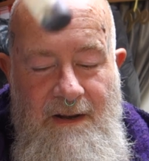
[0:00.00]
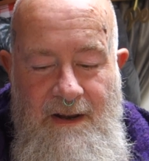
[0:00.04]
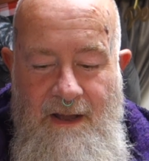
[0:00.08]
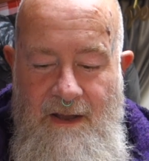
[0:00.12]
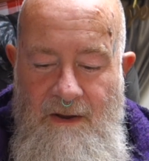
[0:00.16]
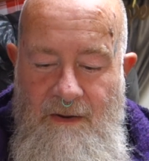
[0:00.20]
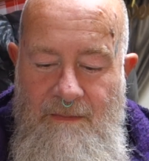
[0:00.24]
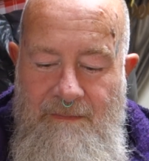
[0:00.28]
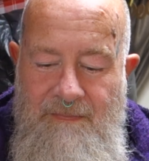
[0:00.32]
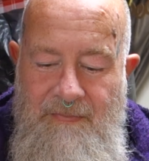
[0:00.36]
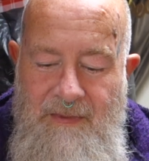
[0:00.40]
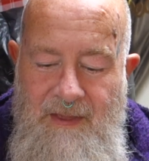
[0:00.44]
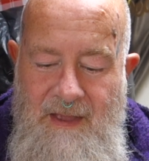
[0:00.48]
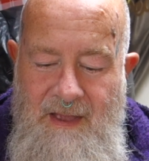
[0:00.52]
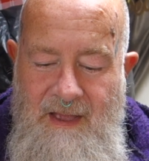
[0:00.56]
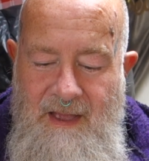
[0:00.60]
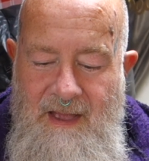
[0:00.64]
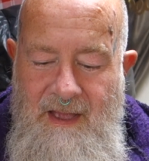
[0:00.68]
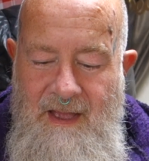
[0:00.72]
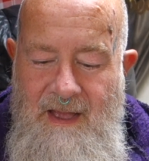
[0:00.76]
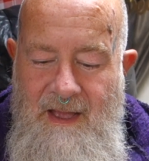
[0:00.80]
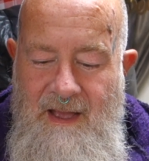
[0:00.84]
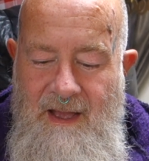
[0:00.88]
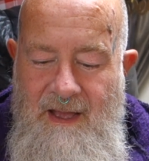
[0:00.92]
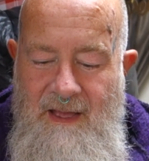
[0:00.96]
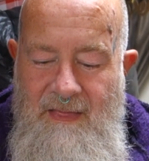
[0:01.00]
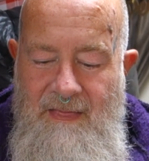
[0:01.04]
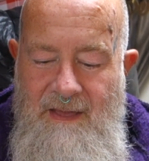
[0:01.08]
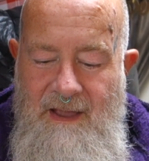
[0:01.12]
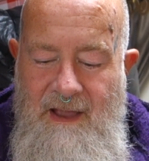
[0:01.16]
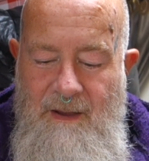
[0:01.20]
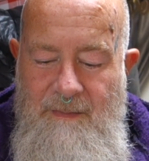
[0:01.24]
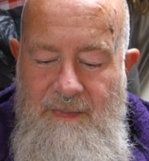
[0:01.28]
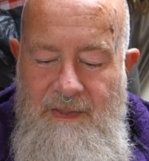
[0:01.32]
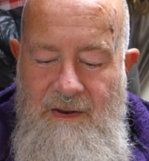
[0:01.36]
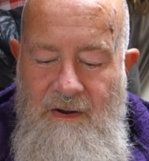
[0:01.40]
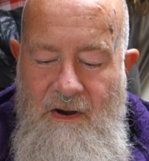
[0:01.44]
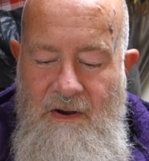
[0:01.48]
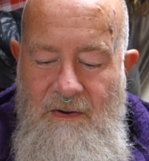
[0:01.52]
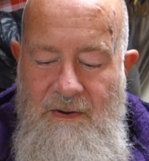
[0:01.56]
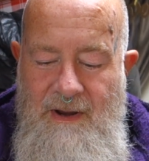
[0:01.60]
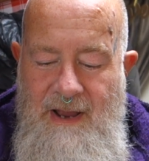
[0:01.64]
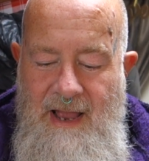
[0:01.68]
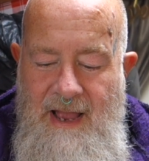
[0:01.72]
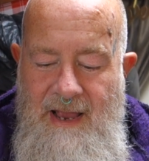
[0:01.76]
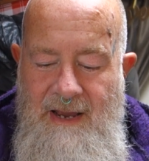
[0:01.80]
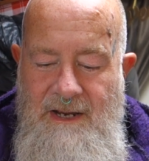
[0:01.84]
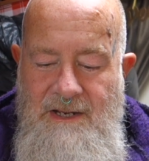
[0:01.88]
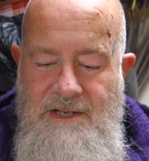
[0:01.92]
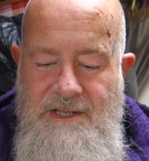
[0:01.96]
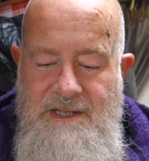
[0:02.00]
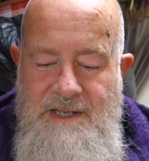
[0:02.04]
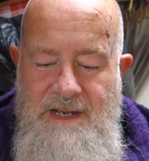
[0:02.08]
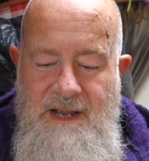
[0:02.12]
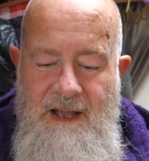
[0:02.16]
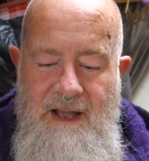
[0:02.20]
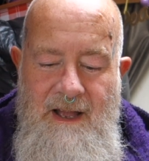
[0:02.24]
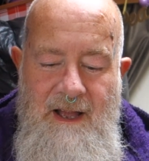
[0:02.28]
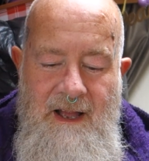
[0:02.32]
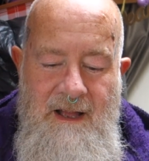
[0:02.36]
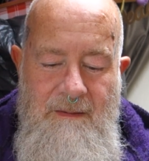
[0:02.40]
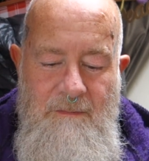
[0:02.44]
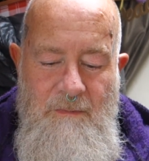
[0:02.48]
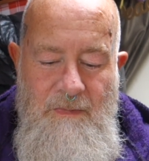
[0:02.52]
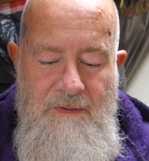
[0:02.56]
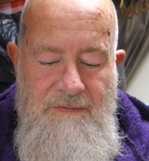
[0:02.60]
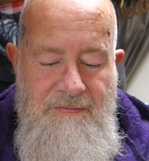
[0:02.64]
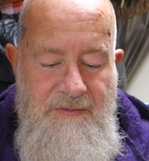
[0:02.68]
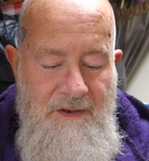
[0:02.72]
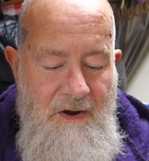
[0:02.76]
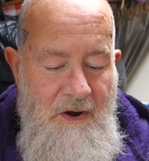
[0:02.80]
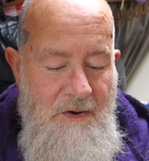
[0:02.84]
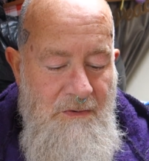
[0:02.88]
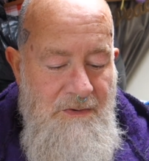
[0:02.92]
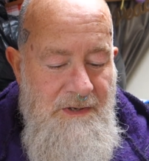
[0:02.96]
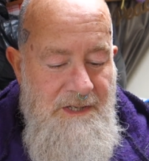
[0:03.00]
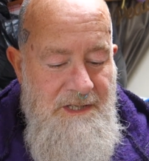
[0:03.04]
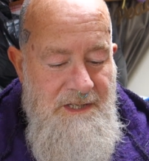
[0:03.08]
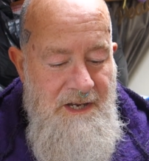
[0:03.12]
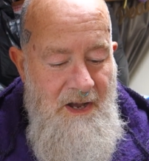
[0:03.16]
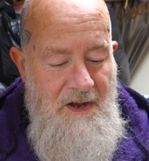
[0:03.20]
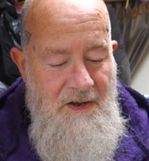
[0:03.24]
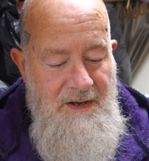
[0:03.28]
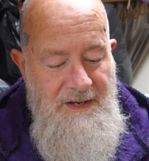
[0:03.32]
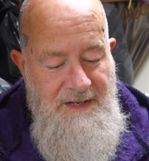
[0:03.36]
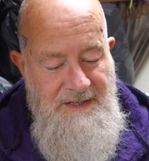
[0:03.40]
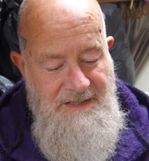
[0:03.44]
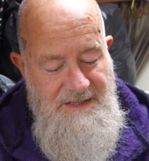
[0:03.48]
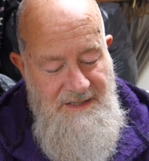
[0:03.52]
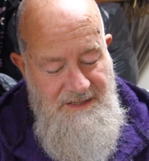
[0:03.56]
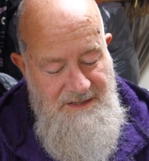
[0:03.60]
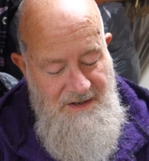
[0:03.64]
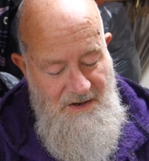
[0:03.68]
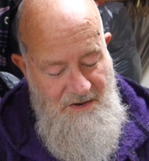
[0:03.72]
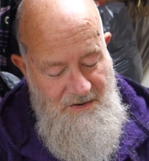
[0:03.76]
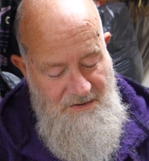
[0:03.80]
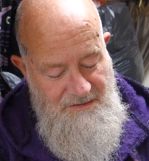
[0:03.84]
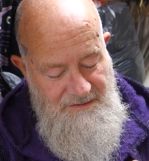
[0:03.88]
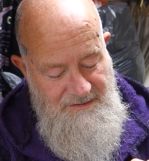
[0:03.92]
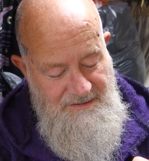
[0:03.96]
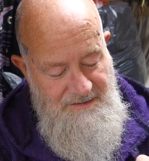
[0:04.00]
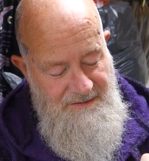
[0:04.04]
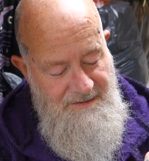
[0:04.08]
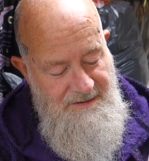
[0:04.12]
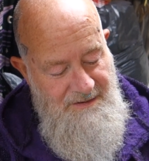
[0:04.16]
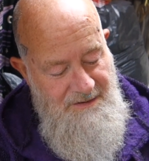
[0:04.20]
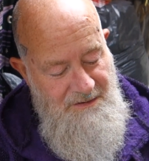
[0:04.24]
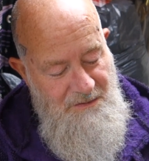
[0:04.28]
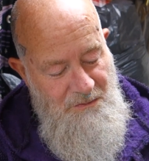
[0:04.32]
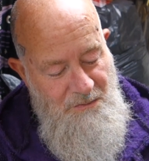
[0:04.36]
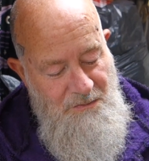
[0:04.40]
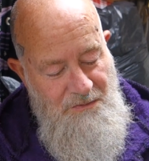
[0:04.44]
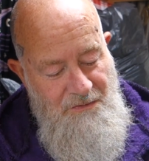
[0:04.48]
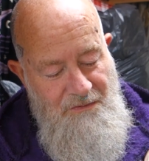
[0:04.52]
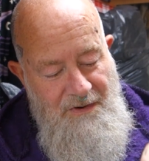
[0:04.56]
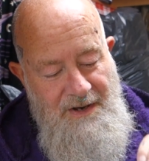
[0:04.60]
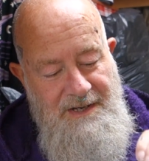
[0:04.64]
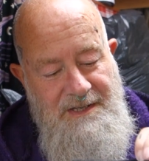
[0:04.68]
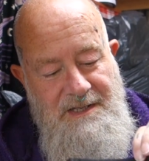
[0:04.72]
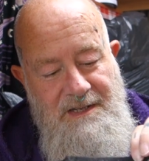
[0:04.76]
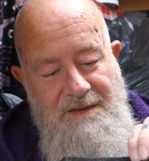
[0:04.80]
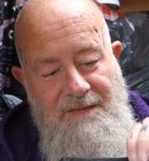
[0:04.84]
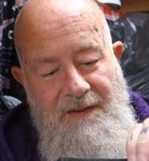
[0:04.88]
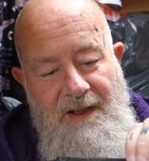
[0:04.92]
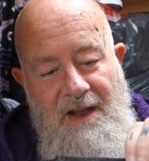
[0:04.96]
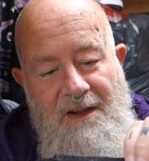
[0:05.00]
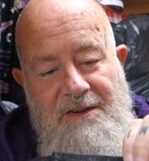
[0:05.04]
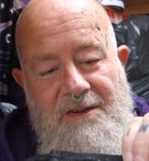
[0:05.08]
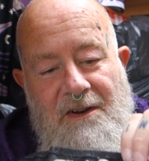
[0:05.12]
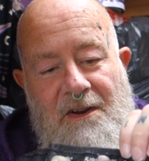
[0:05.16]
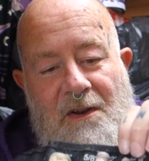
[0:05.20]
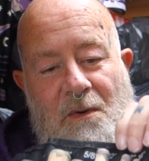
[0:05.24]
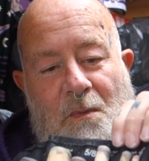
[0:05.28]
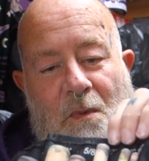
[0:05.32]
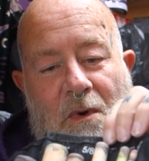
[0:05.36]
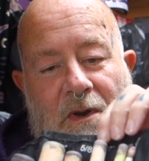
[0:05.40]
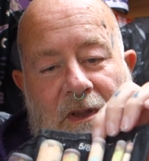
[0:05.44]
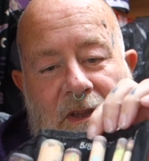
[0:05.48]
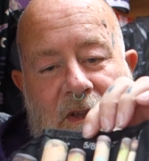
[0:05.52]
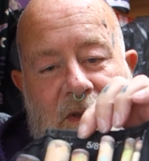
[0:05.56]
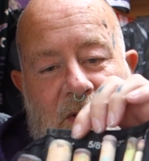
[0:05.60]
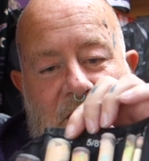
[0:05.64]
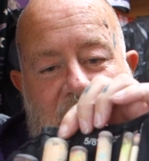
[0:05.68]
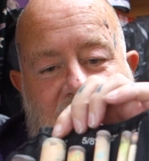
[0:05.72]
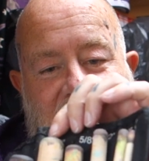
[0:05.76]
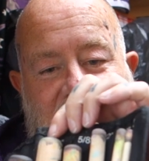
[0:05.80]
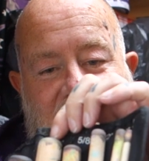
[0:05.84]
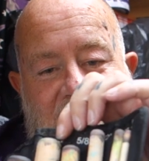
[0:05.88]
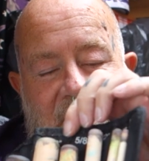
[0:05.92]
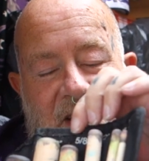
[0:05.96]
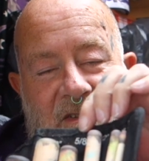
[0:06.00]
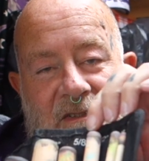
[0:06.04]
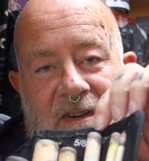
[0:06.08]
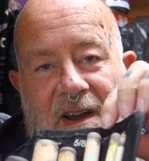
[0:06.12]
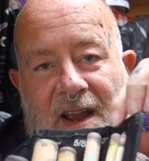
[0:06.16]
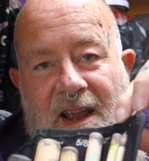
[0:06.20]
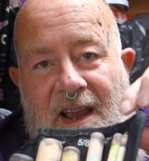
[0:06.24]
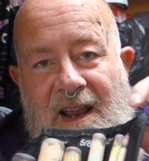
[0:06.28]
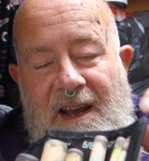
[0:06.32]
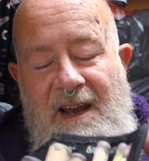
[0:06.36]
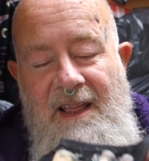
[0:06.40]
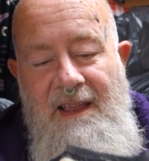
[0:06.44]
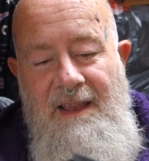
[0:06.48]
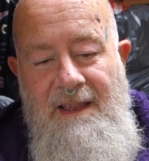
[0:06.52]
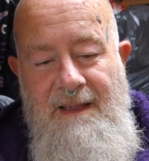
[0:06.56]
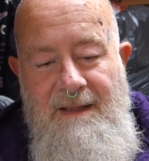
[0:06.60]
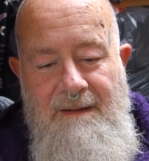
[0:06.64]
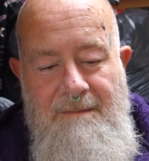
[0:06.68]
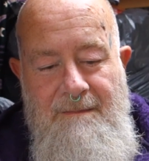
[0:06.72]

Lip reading: know. They come in their own case with their own sizes on and all the rest of it. I don't know what you can see really.